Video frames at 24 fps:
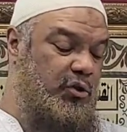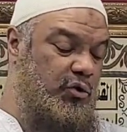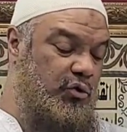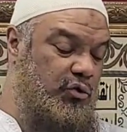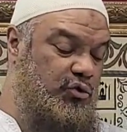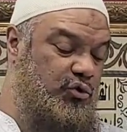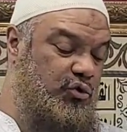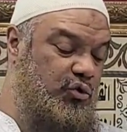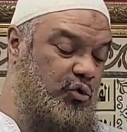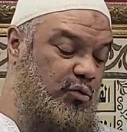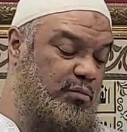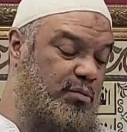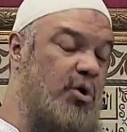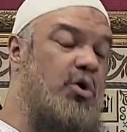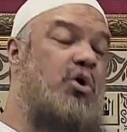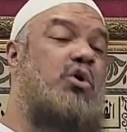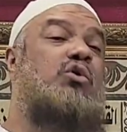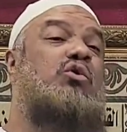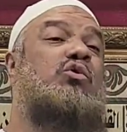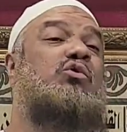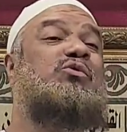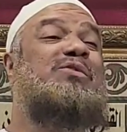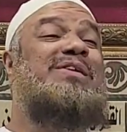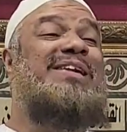YouTube,
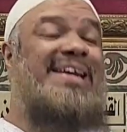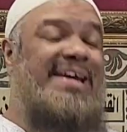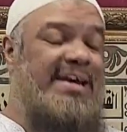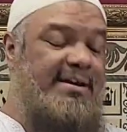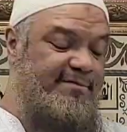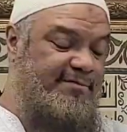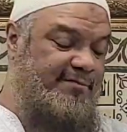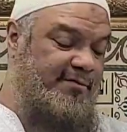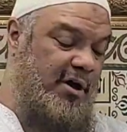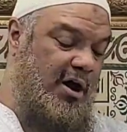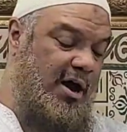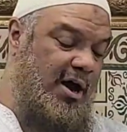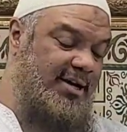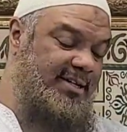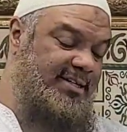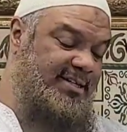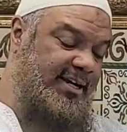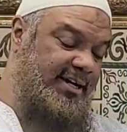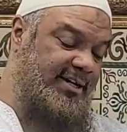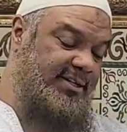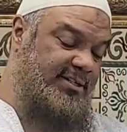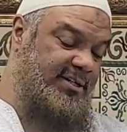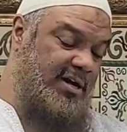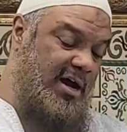who live on
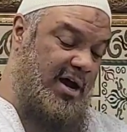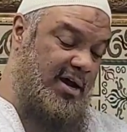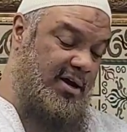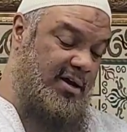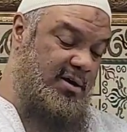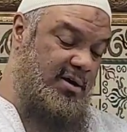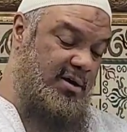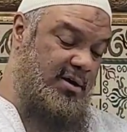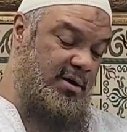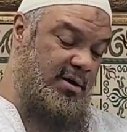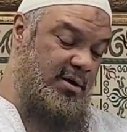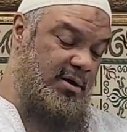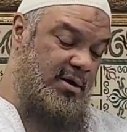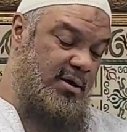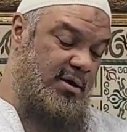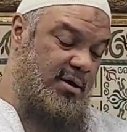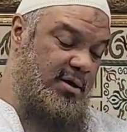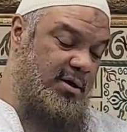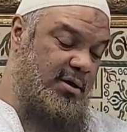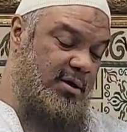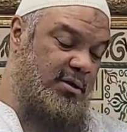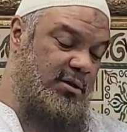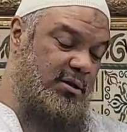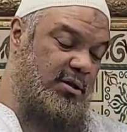TikTok.
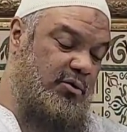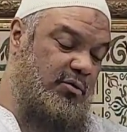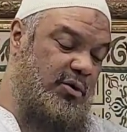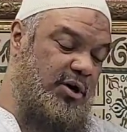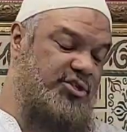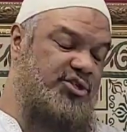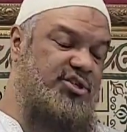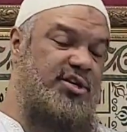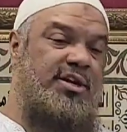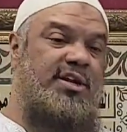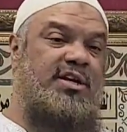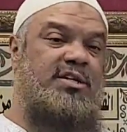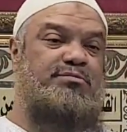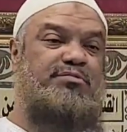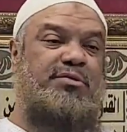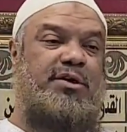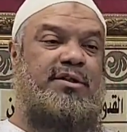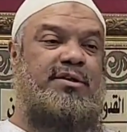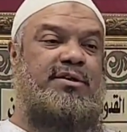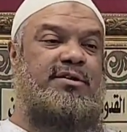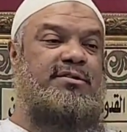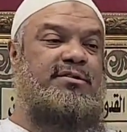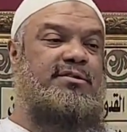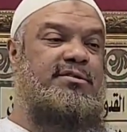The question is,
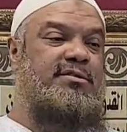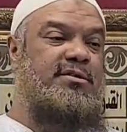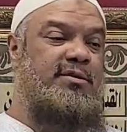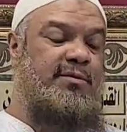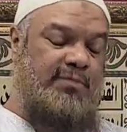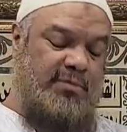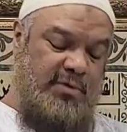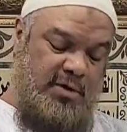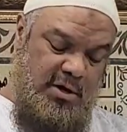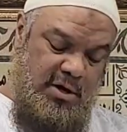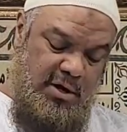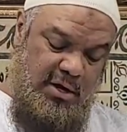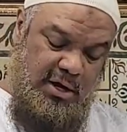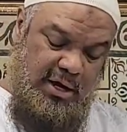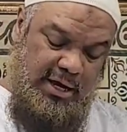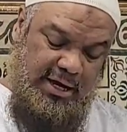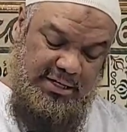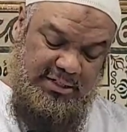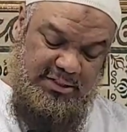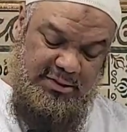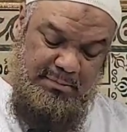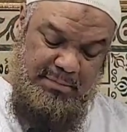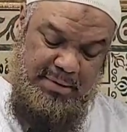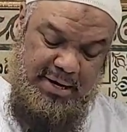brothers,
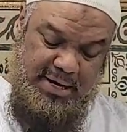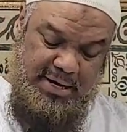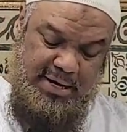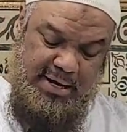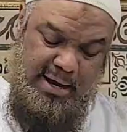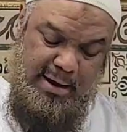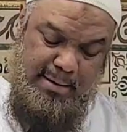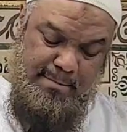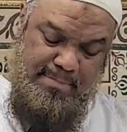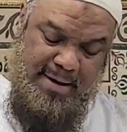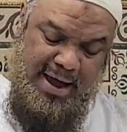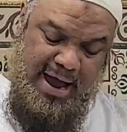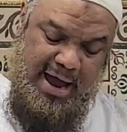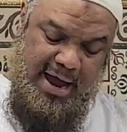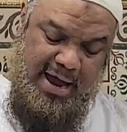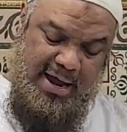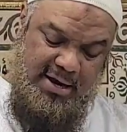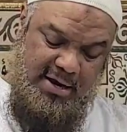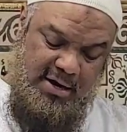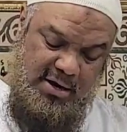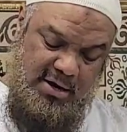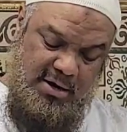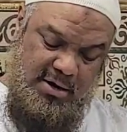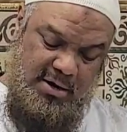is media
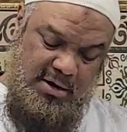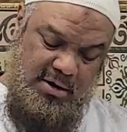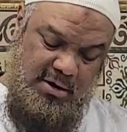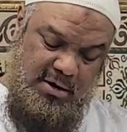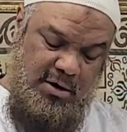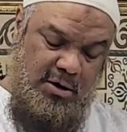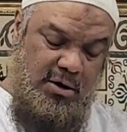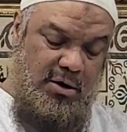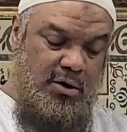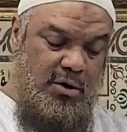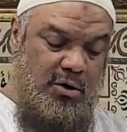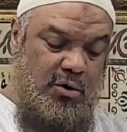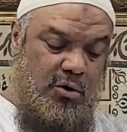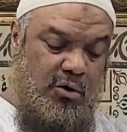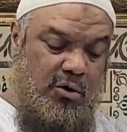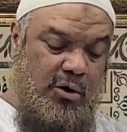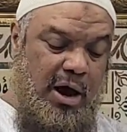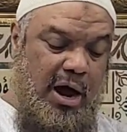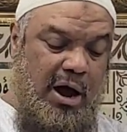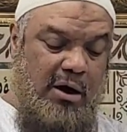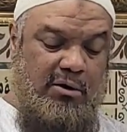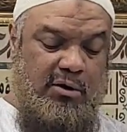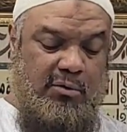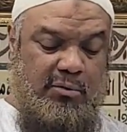bad or
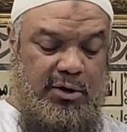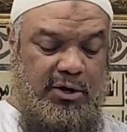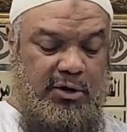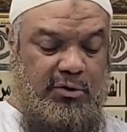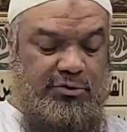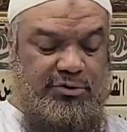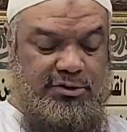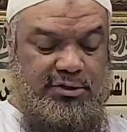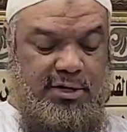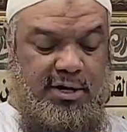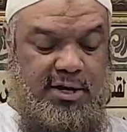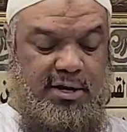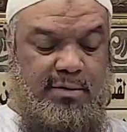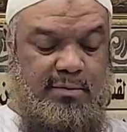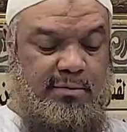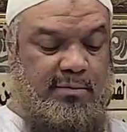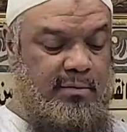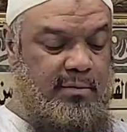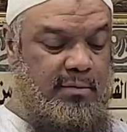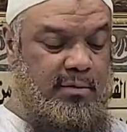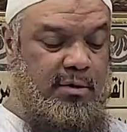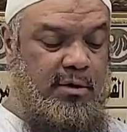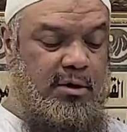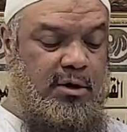how are we using it?
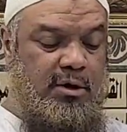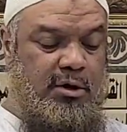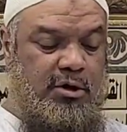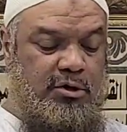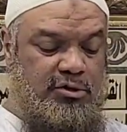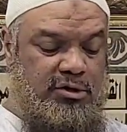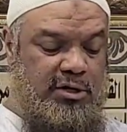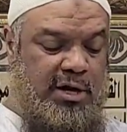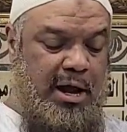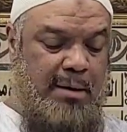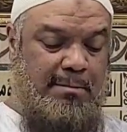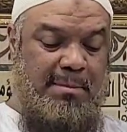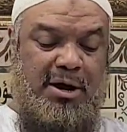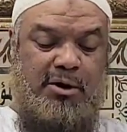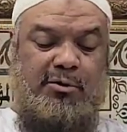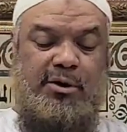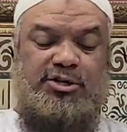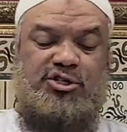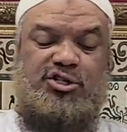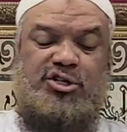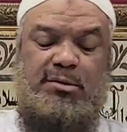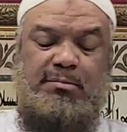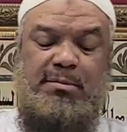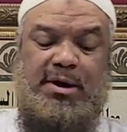So now my
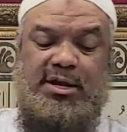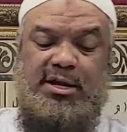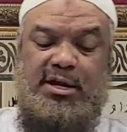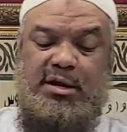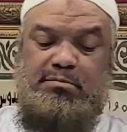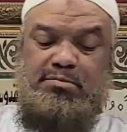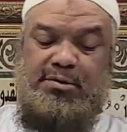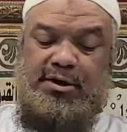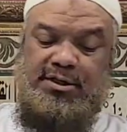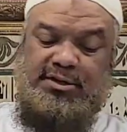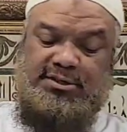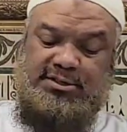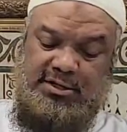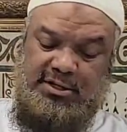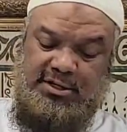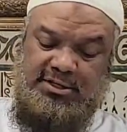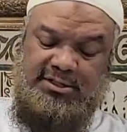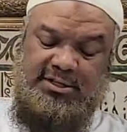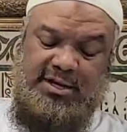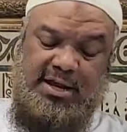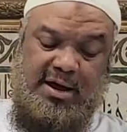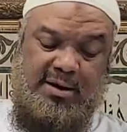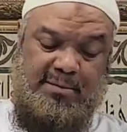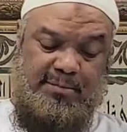question, my dear brothers in
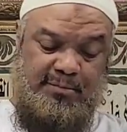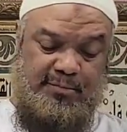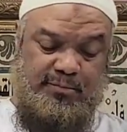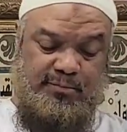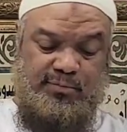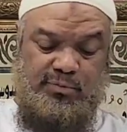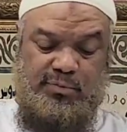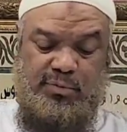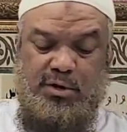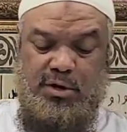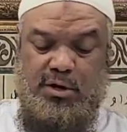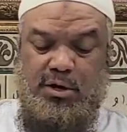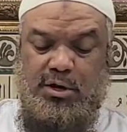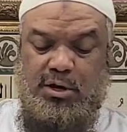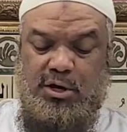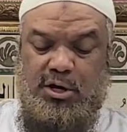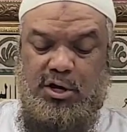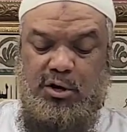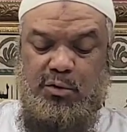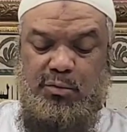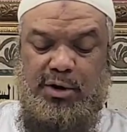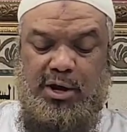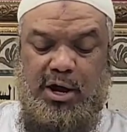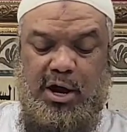Islam,
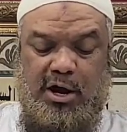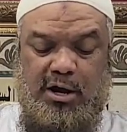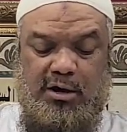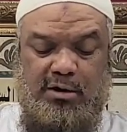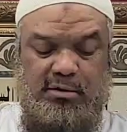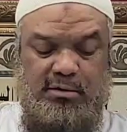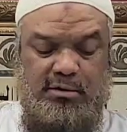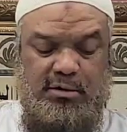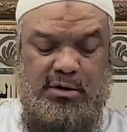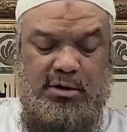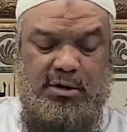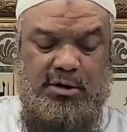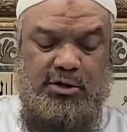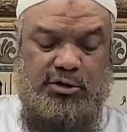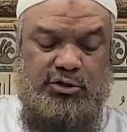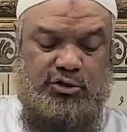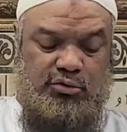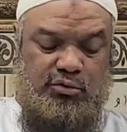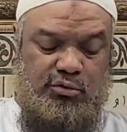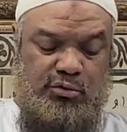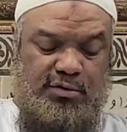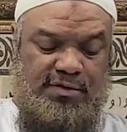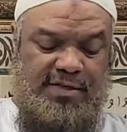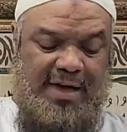here we are,
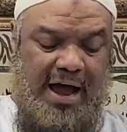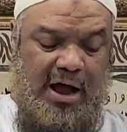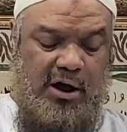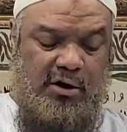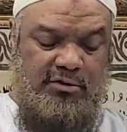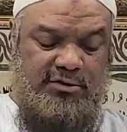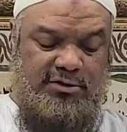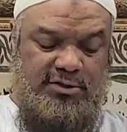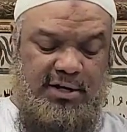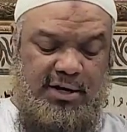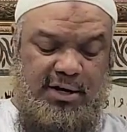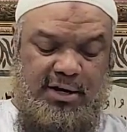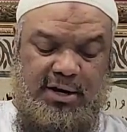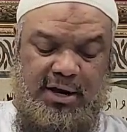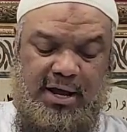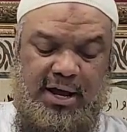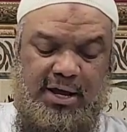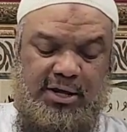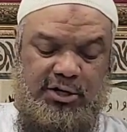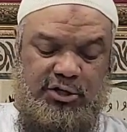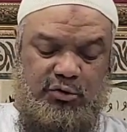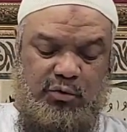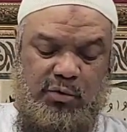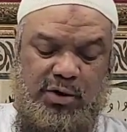
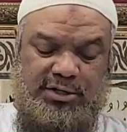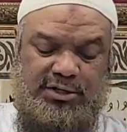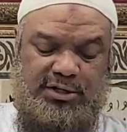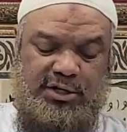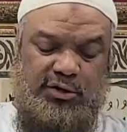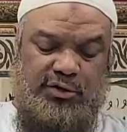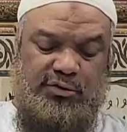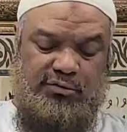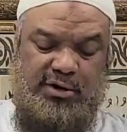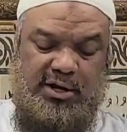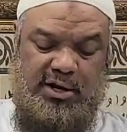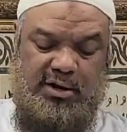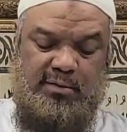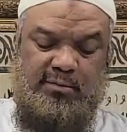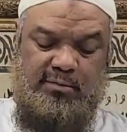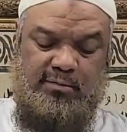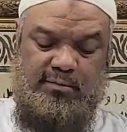2023.